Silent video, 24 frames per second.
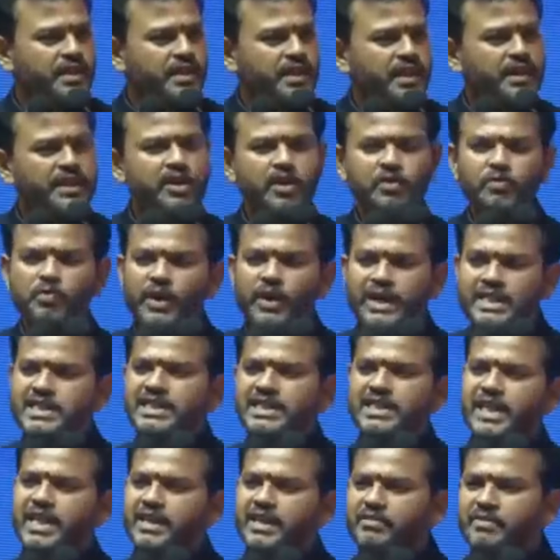And on one
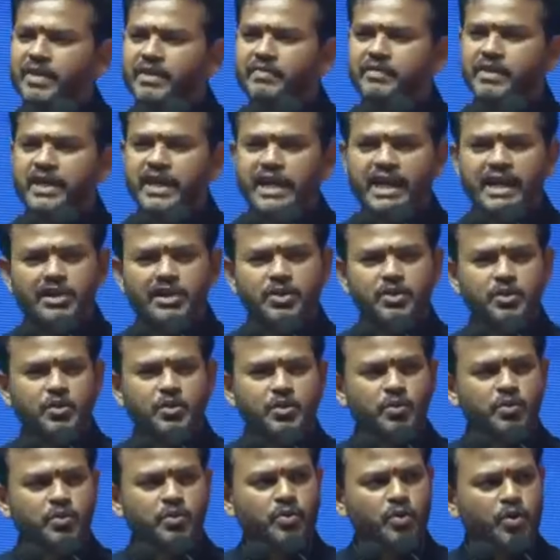side, when we had to
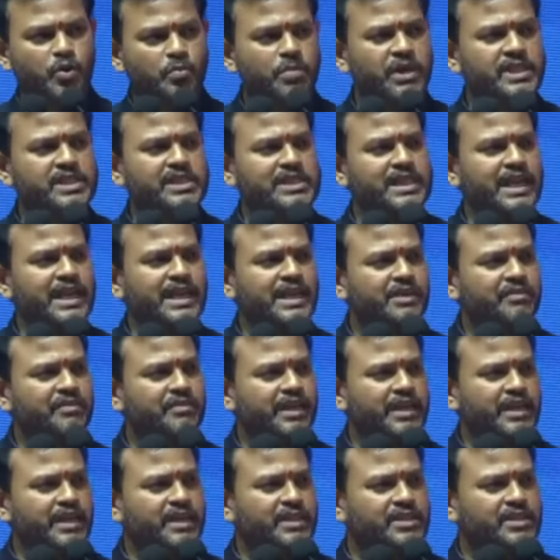do robust
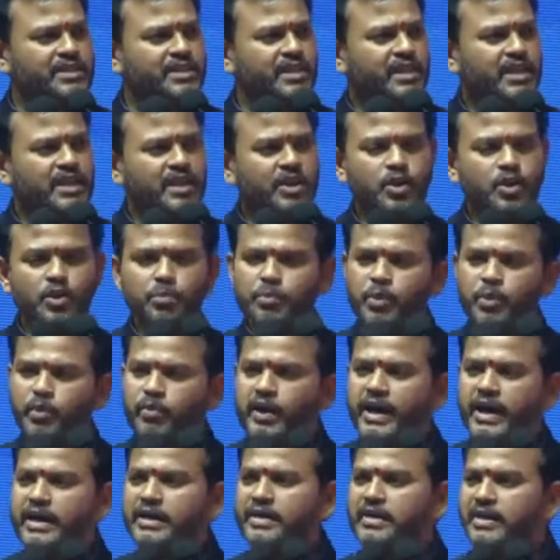activities to
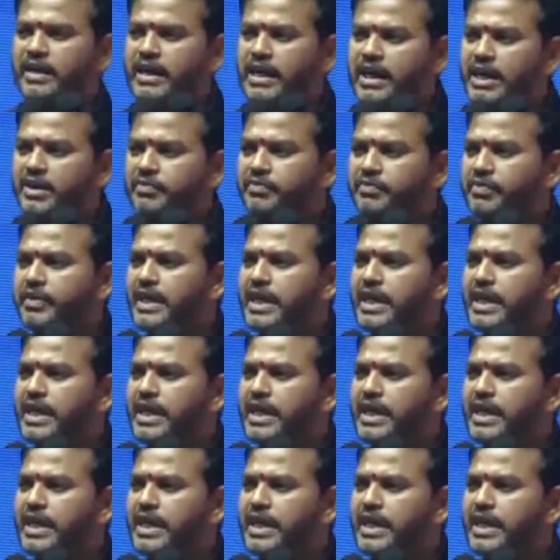provide relief,